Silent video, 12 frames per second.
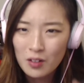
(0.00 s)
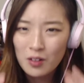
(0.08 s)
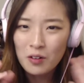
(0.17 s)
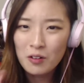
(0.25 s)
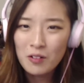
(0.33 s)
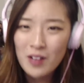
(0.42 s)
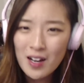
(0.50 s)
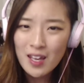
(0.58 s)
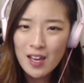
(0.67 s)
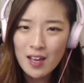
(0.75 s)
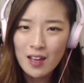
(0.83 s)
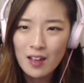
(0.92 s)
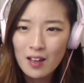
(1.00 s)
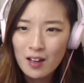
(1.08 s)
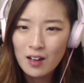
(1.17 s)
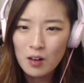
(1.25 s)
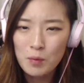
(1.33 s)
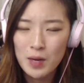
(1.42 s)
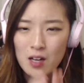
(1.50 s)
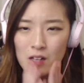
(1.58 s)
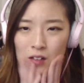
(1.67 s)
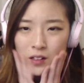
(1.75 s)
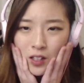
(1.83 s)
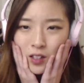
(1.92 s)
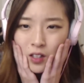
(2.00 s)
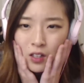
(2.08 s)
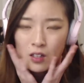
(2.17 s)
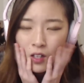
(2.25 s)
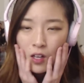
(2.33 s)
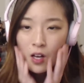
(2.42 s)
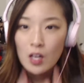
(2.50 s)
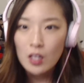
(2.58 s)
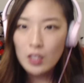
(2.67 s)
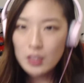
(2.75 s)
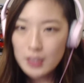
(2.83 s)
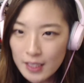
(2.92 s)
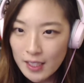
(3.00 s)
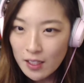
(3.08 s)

Horange. Oh, my God. Is he...